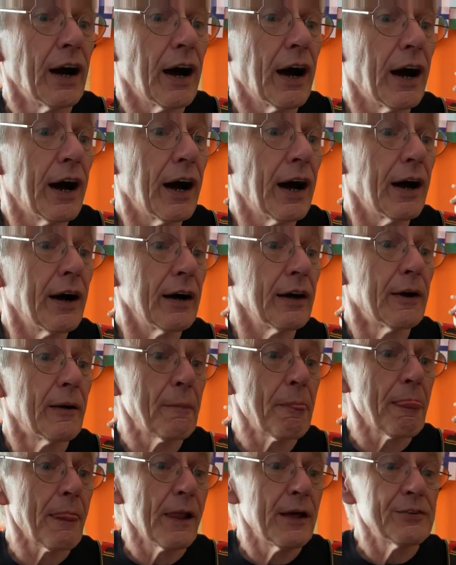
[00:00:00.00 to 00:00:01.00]
Uh,
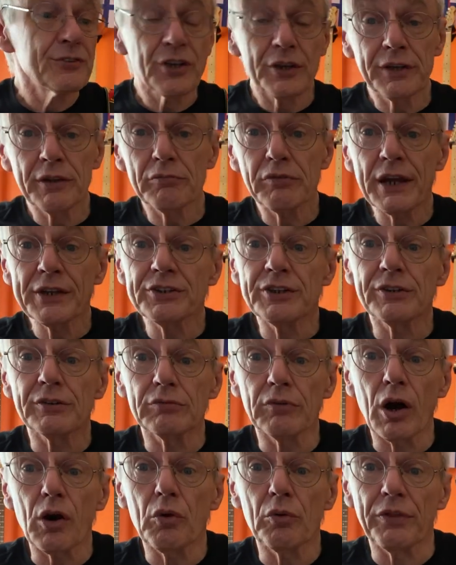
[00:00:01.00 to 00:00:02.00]
so you're ready to
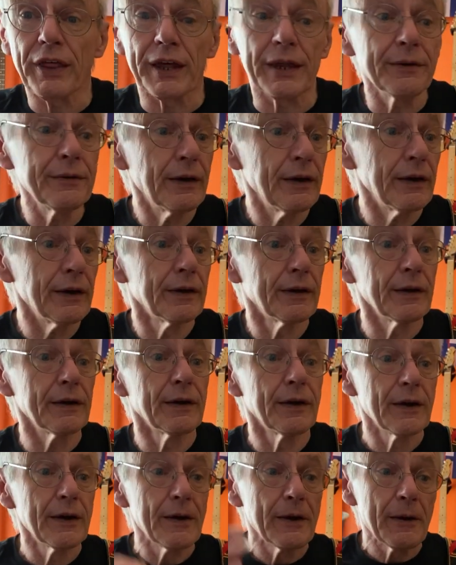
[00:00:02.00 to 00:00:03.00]
roll then.
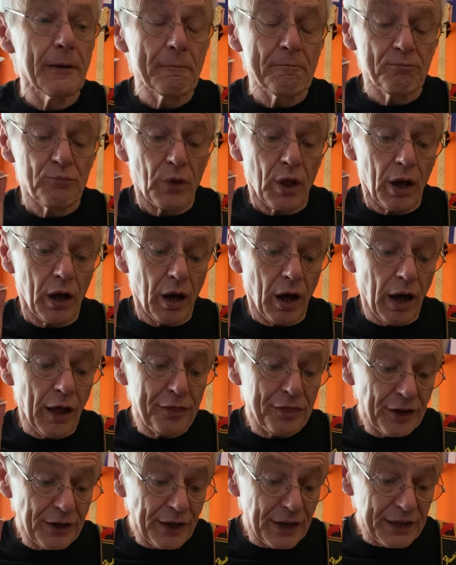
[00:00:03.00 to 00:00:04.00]
I
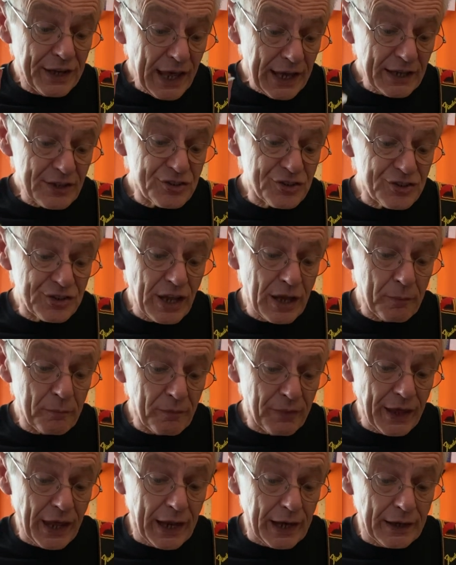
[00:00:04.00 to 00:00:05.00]
think the next step
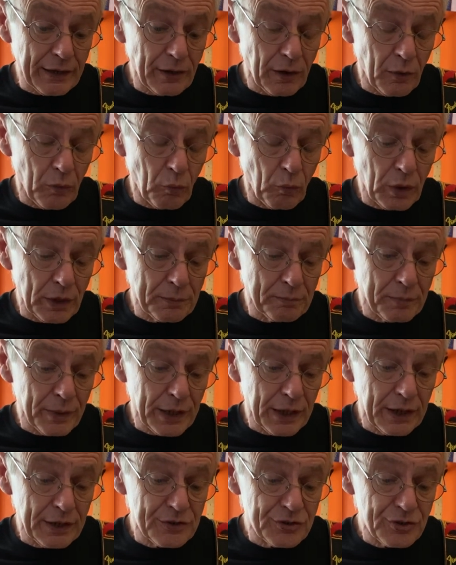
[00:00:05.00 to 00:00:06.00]
then would
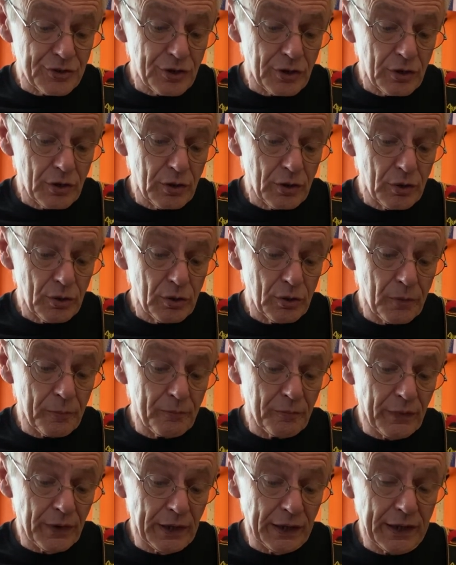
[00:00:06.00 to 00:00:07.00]
be to
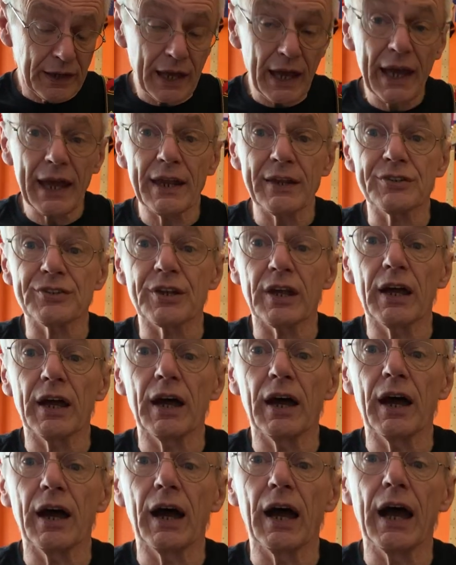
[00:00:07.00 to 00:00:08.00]
get
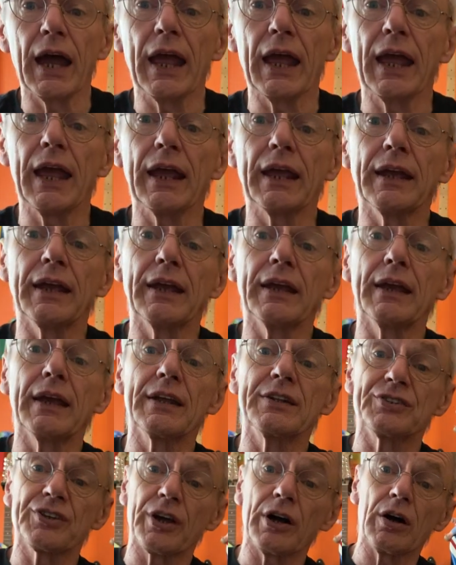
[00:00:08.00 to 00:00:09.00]
a
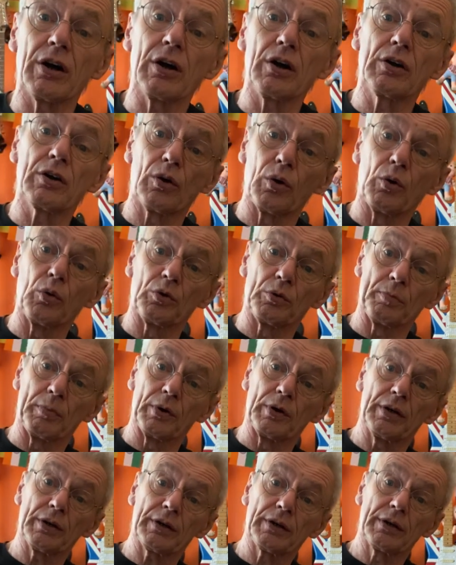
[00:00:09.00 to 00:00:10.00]
guitar chord
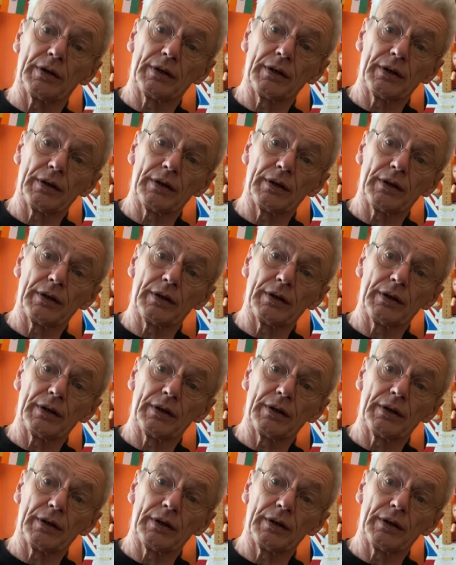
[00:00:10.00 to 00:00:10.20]
book